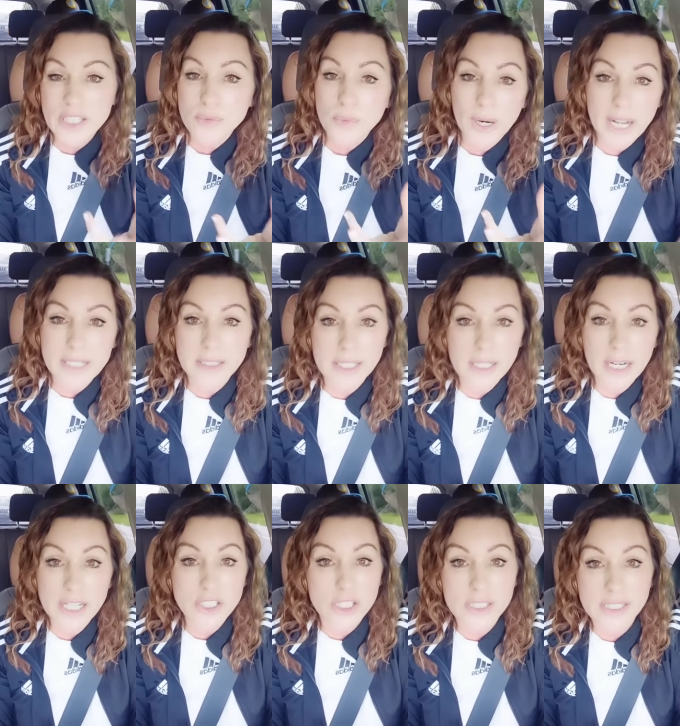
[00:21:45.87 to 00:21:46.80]
so that's what
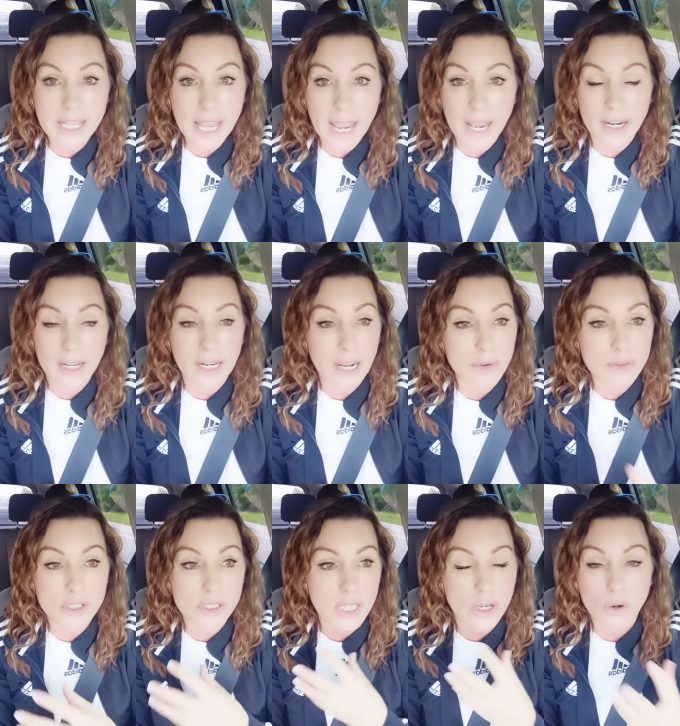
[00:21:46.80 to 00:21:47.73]
I did. I just
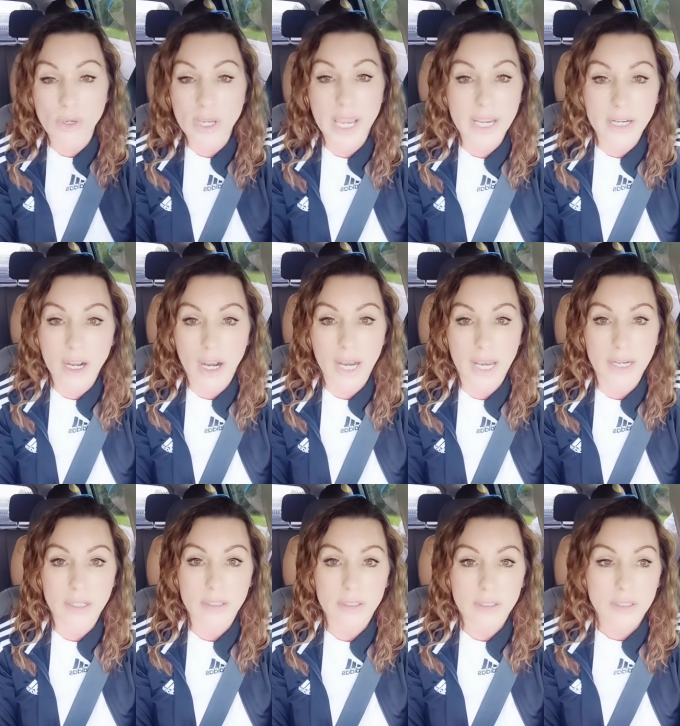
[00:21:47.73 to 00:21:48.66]
sat and I was just like, okay,
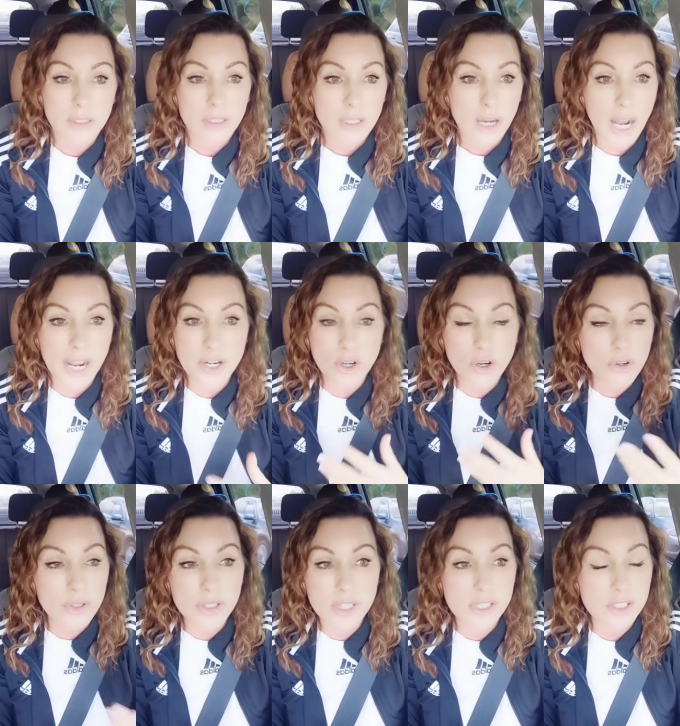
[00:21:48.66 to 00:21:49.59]
God,
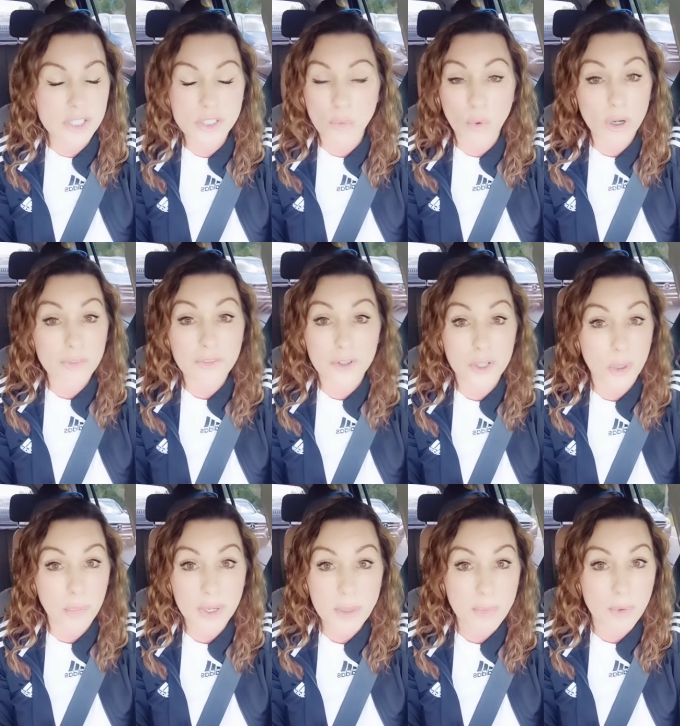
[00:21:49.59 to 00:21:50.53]
I know this is a
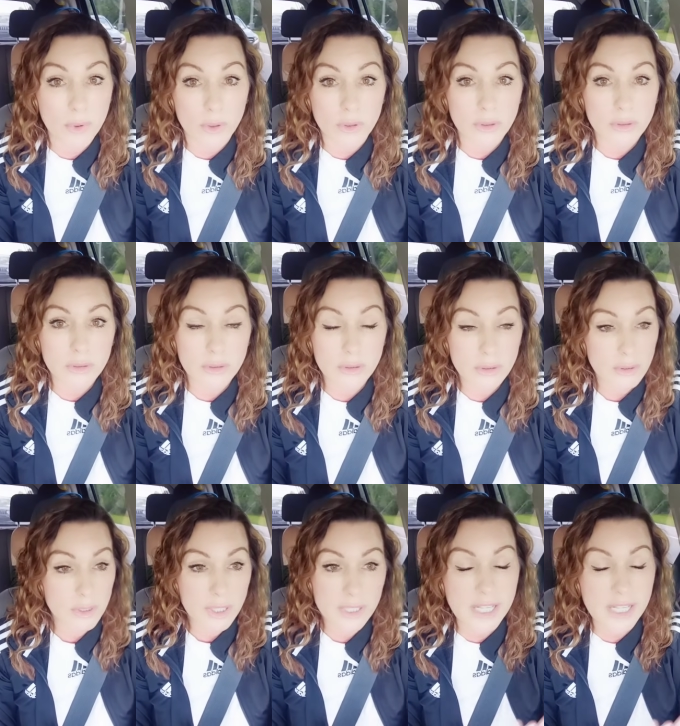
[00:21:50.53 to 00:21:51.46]
word for your people,
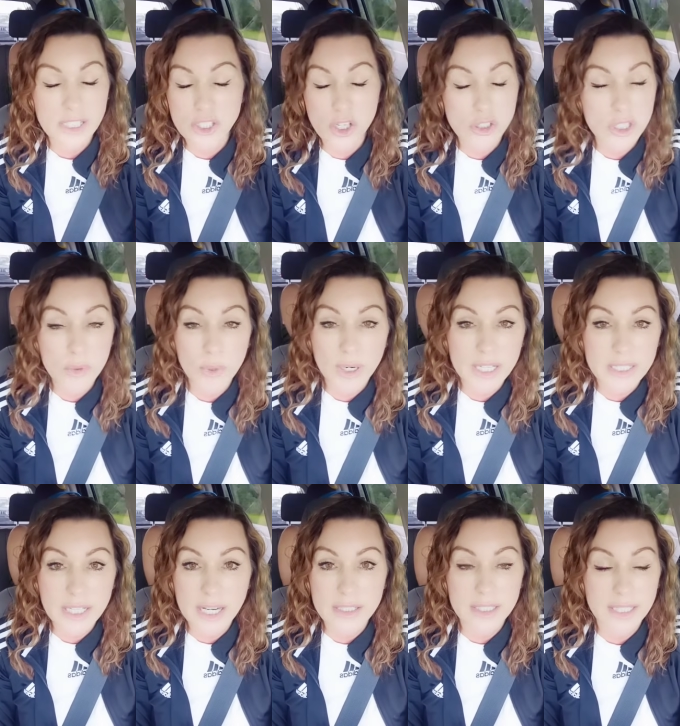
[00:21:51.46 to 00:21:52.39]
because that's
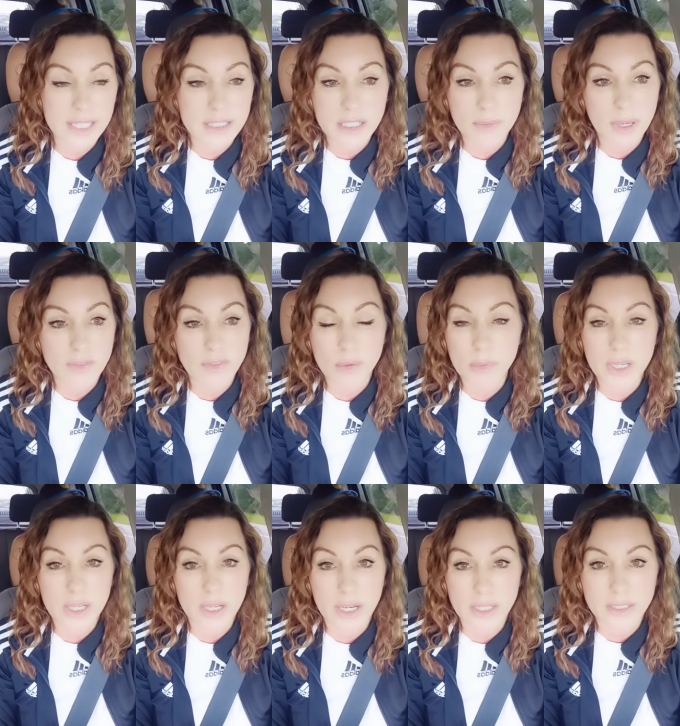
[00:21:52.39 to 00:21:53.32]
usually what He does. He ends up
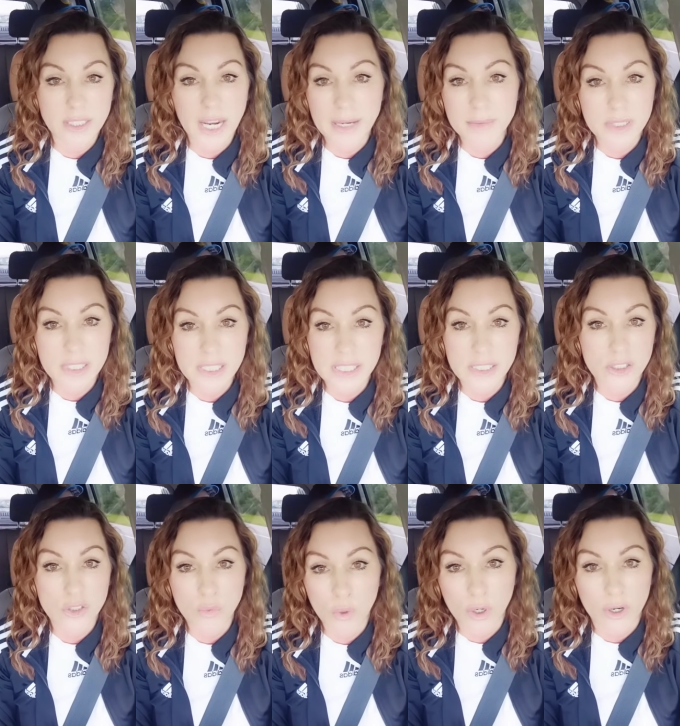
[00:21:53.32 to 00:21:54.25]
giving me a times
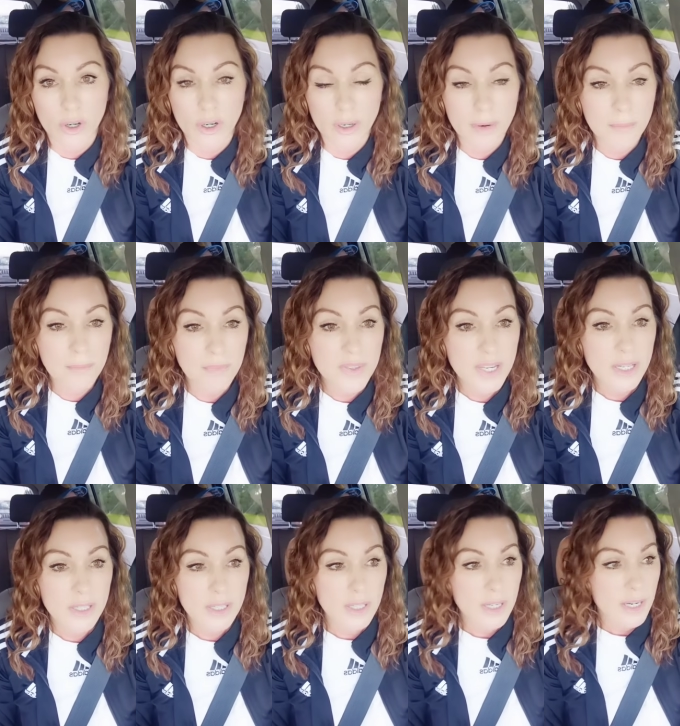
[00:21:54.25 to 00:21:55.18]
and seasons word.
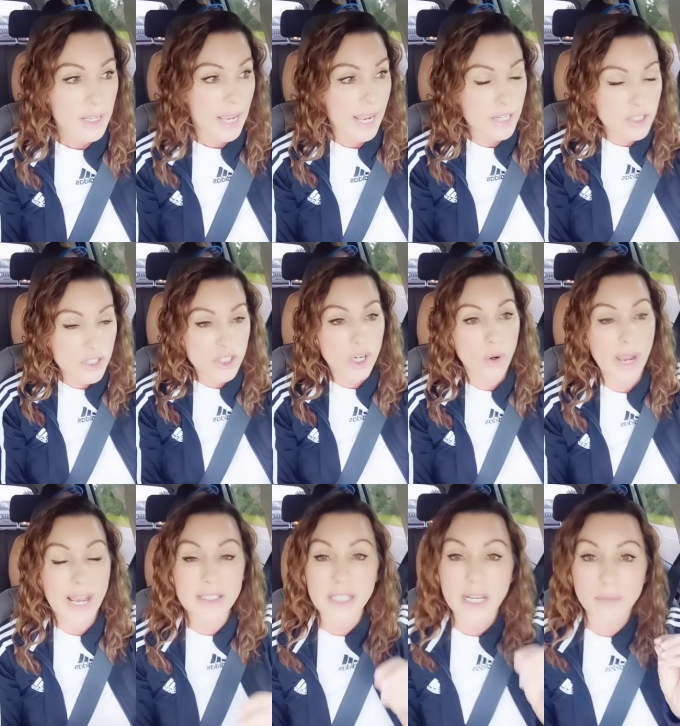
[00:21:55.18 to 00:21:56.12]

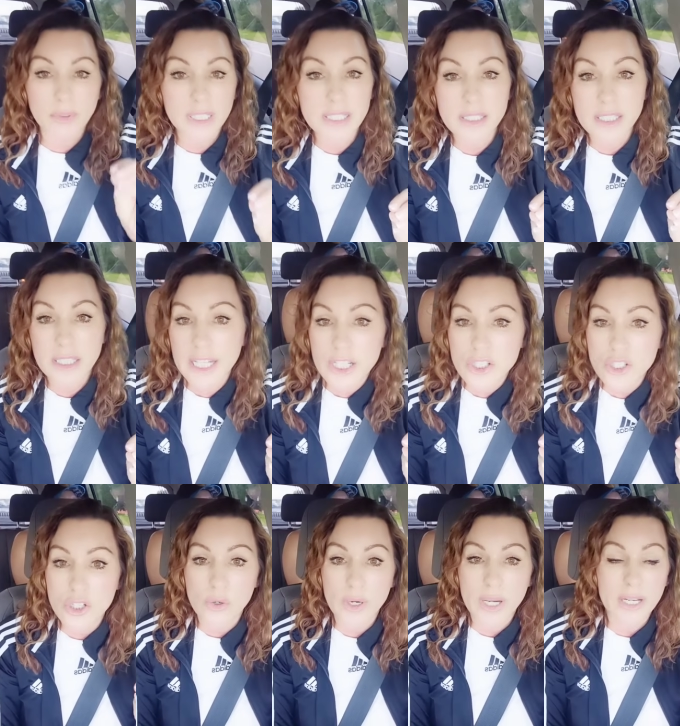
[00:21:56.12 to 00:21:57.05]
And so as I'm
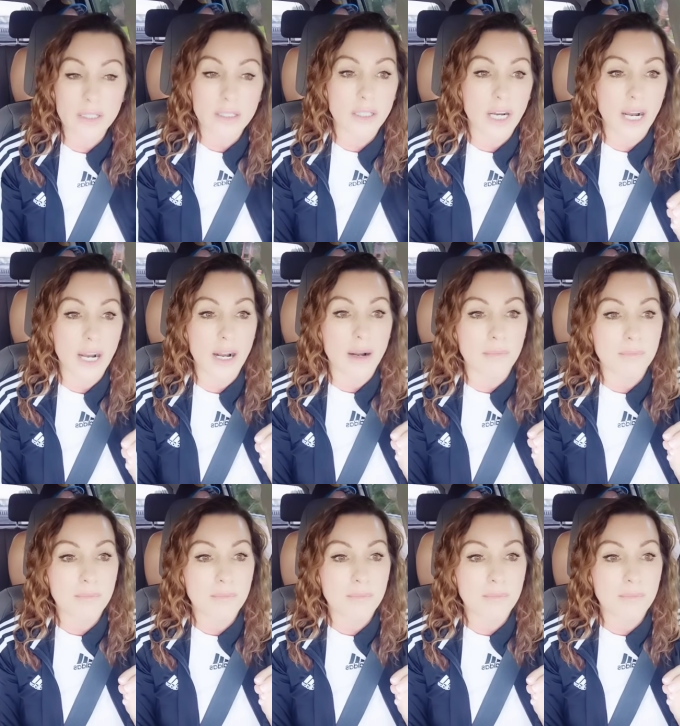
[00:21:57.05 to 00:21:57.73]
listening to it,